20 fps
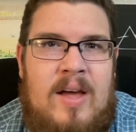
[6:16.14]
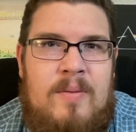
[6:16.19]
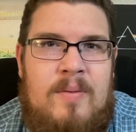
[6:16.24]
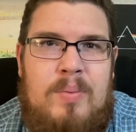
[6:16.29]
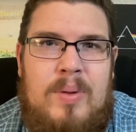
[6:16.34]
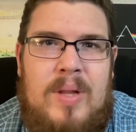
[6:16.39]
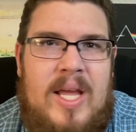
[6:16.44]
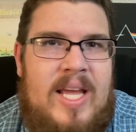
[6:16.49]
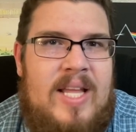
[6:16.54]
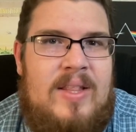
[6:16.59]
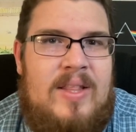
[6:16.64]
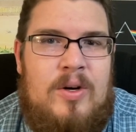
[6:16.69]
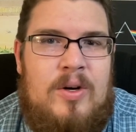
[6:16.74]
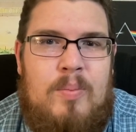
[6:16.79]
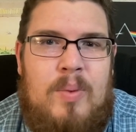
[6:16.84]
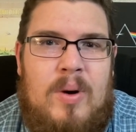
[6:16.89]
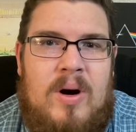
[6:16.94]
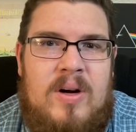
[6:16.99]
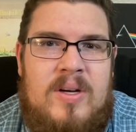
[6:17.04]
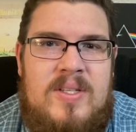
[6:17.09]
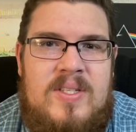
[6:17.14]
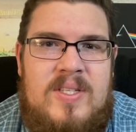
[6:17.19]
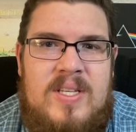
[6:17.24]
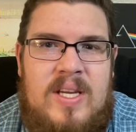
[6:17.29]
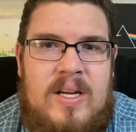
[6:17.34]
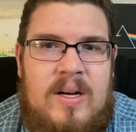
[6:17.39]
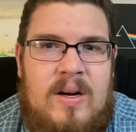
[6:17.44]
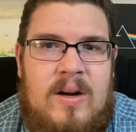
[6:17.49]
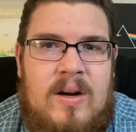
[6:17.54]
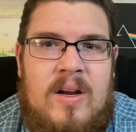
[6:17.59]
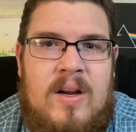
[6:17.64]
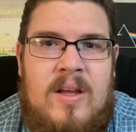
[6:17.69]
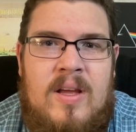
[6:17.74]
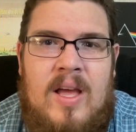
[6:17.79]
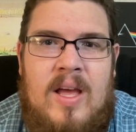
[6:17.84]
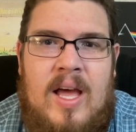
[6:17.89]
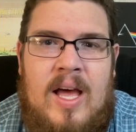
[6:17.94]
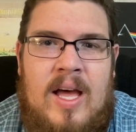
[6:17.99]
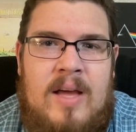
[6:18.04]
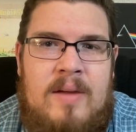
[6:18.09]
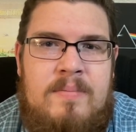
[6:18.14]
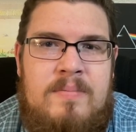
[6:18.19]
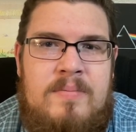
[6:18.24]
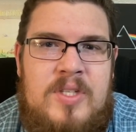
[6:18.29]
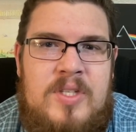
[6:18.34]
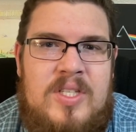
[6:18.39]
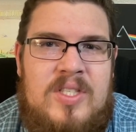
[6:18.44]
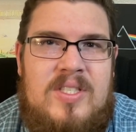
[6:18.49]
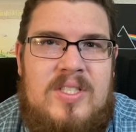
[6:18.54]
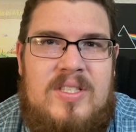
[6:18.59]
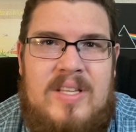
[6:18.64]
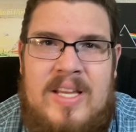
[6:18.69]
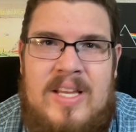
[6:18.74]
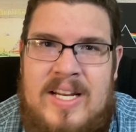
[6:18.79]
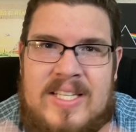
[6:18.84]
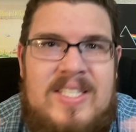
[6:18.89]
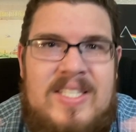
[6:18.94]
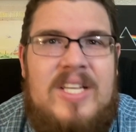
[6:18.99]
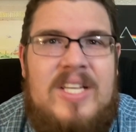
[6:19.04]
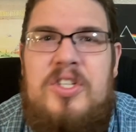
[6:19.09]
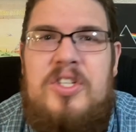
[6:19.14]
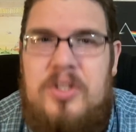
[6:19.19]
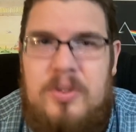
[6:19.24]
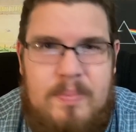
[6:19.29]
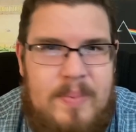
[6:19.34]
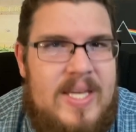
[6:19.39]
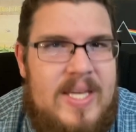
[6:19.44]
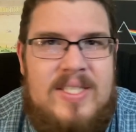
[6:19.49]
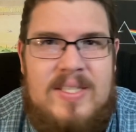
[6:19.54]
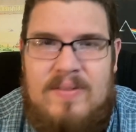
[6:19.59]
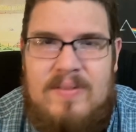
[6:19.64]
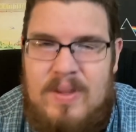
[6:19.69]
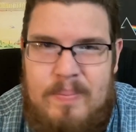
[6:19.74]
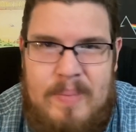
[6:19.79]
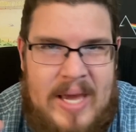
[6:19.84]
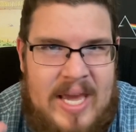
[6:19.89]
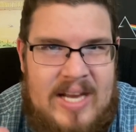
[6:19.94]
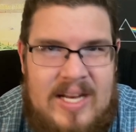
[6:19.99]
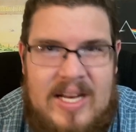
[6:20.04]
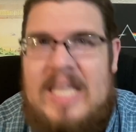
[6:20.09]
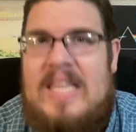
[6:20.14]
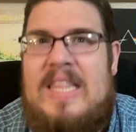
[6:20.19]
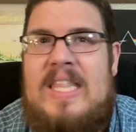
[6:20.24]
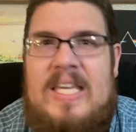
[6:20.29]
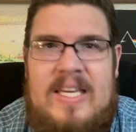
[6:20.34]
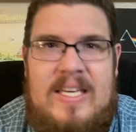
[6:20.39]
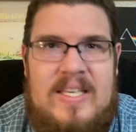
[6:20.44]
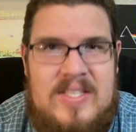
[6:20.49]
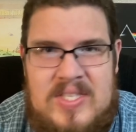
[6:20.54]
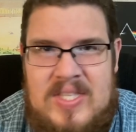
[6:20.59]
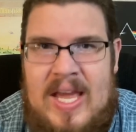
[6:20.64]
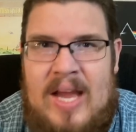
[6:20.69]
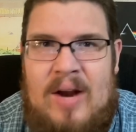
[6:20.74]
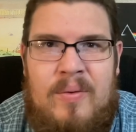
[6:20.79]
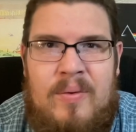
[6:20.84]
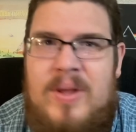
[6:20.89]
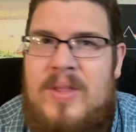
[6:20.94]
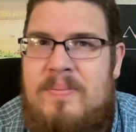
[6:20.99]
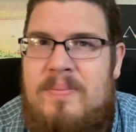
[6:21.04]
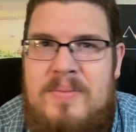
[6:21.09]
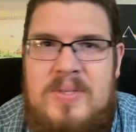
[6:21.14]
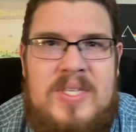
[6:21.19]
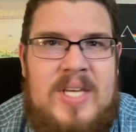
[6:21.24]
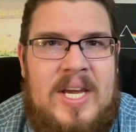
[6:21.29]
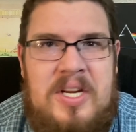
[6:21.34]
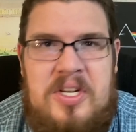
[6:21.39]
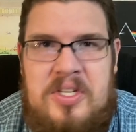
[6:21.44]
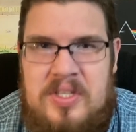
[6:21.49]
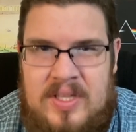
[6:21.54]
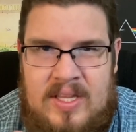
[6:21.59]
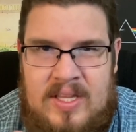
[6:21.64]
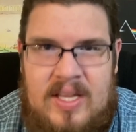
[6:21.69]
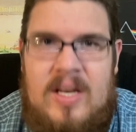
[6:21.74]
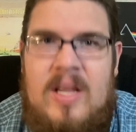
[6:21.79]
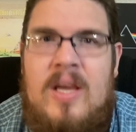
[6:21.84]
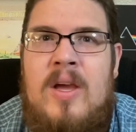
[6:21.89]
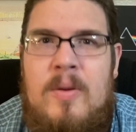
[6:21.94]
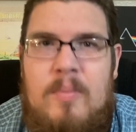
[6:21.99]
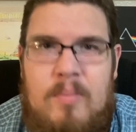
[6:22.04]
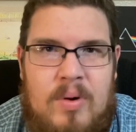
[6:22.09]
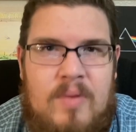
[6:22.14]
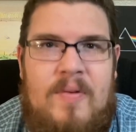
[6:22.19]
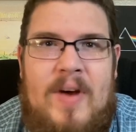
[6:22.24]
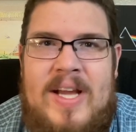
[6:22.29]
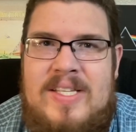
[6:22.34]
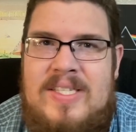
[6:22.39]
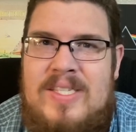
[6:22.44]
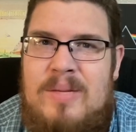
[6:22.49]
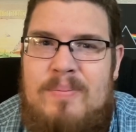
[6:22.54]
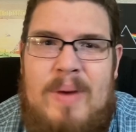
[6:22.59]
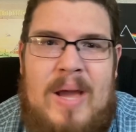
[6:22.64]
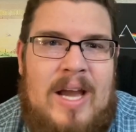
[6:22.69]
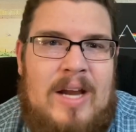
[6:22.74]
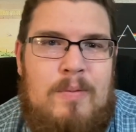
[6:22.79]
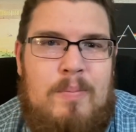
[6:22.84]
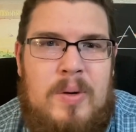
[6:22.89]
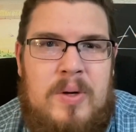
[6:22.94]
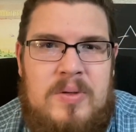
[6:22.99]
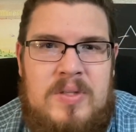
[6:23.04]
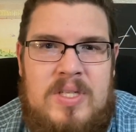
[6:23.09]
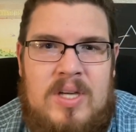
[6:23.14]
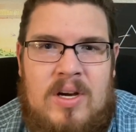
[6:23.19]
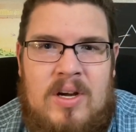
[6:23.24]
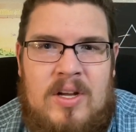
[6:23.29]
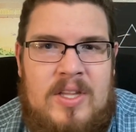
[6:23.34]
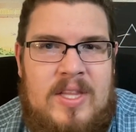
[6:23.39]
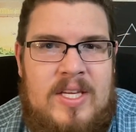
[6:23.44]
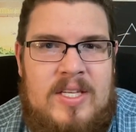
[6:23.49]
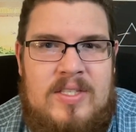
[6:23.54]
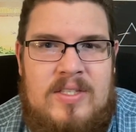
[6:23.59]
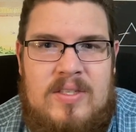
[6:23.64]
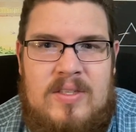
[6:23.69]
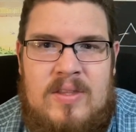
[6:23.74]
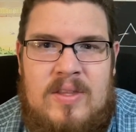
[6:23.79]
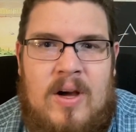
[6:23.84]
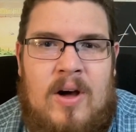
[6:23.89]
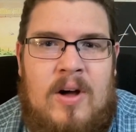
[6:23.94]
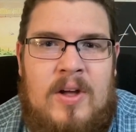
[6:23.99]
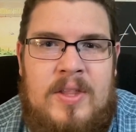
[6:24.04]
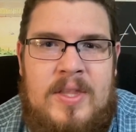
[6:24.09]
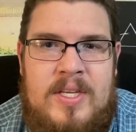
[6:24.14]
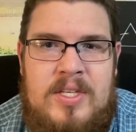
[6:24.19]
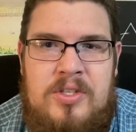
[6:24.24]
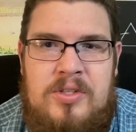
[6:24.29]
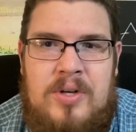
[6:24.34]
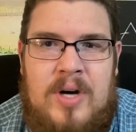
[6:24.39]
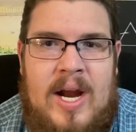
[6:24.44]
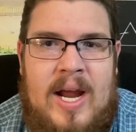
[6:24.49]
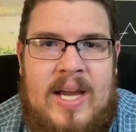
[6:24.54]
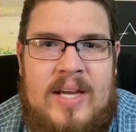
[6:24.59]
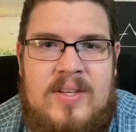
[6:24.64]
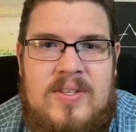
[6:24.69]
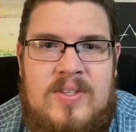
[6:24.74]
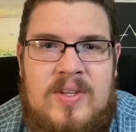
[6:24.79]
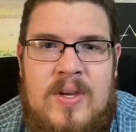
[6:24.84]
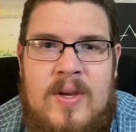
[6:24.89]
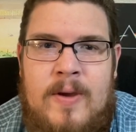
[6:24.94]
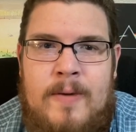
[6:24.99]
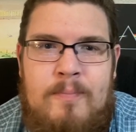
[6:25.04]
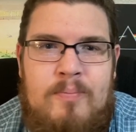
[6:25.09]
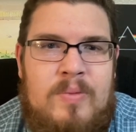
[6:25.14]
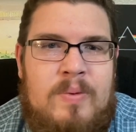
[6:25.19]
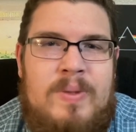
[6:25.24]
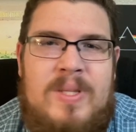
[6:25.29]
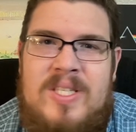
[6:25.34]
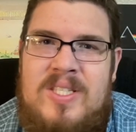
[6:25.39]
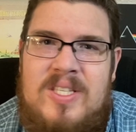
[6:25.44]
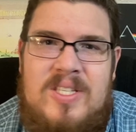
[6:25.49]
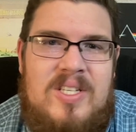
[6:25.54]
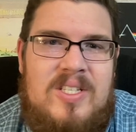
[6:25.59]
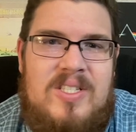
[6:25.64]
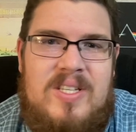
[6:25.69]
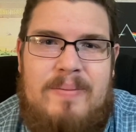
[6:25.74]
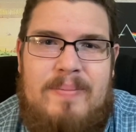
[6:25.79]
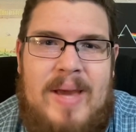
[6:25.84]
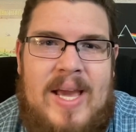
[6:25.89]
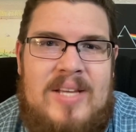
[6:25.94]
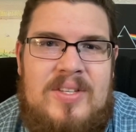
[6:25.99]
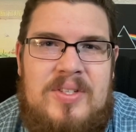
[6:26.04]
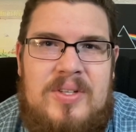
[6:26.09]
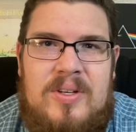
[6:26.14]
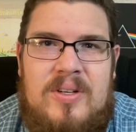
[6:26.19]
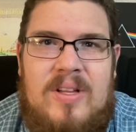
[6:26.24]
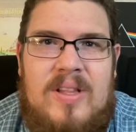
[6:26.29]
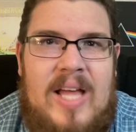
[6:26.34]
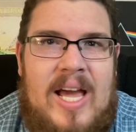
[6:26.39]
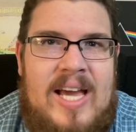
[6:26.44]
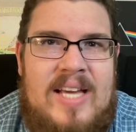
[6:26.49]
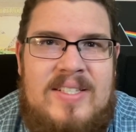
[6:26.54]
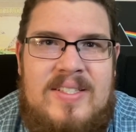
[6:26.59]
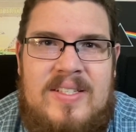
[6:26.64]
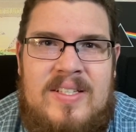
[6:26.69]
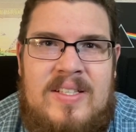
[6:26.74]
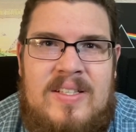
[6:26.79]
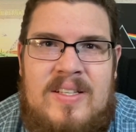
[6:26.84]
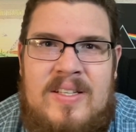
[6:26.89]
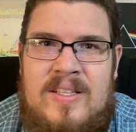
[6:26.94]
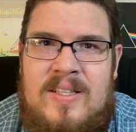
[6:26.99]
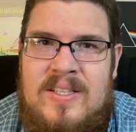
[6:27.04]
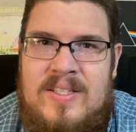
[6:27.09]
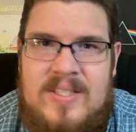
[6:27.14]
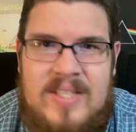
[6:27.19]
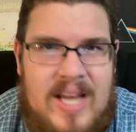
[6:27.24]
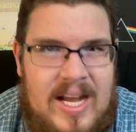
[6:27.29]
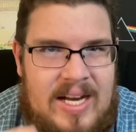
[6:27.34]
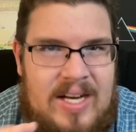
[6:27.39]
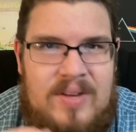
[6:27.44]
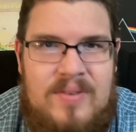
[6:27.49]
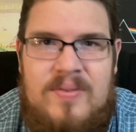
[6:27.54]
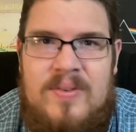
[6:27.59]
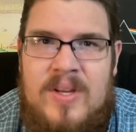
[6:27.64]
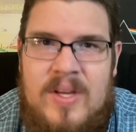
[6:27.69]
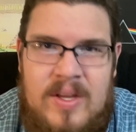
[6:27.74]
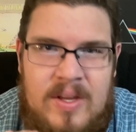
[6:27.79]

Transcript: playing their parts here. Just an essential piece of the band, I think, is that rhythm section that provides the backbone to all these tracks. But this is just a masterclass in this kind of